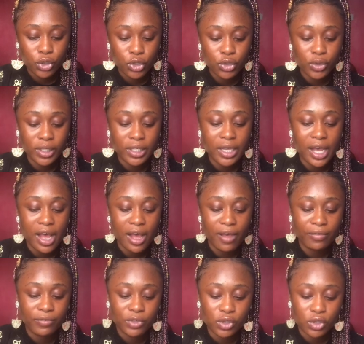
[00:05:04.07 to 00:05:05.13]
usually
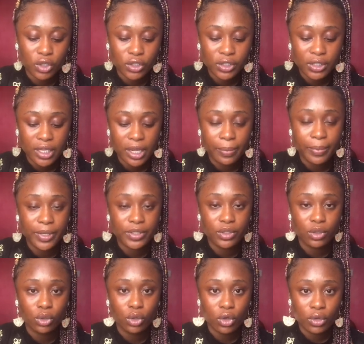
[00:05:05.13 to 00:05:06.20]
have such type as
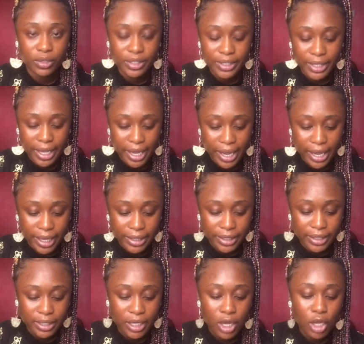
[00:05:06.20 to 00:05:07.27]
the long skirt,
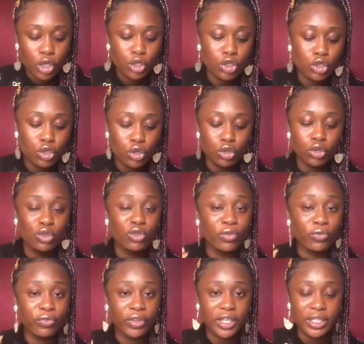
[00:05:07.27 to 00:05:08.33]
sewn to
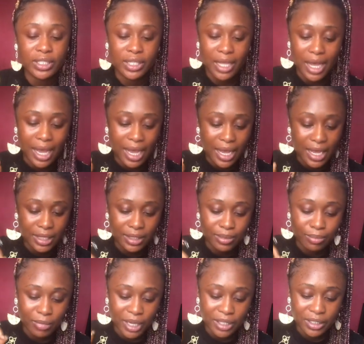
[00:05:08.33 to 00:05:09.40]
fit, and
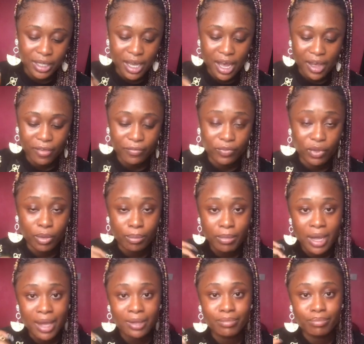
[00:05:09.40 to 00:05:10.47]
might have the
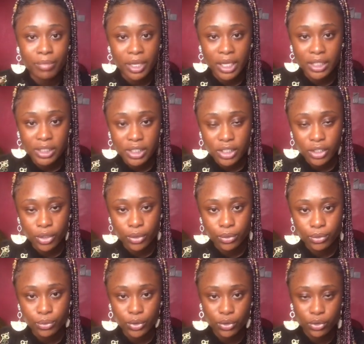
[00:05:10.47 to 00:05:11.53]
man-made
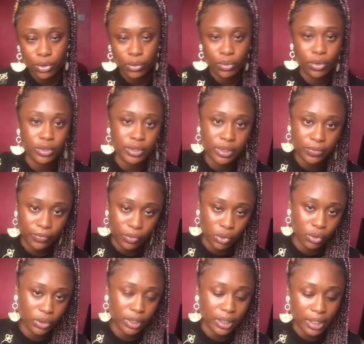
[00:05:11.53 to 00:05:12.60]
tail. We know the ones
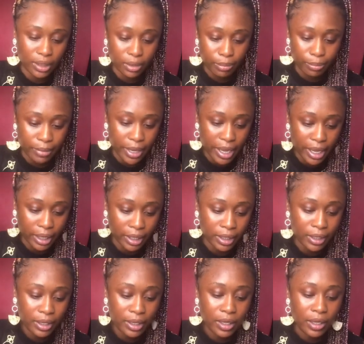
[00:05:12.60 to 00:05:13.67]
flowing at the back.
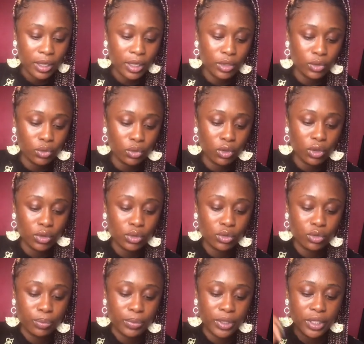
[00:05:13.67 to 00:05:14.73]
It could
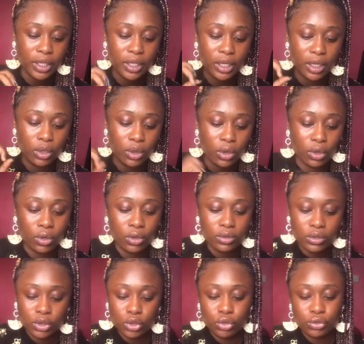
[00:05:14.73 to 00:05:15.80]
also be a
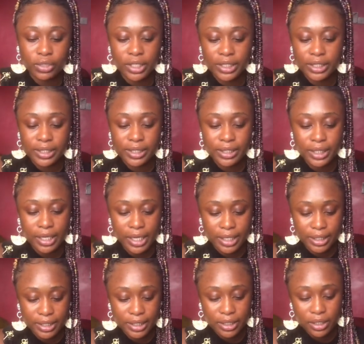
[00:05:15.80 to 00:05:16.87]
long straight
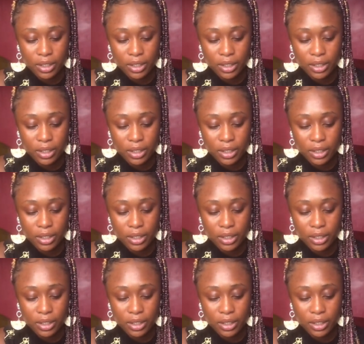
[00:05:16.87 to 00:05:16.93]
skirt.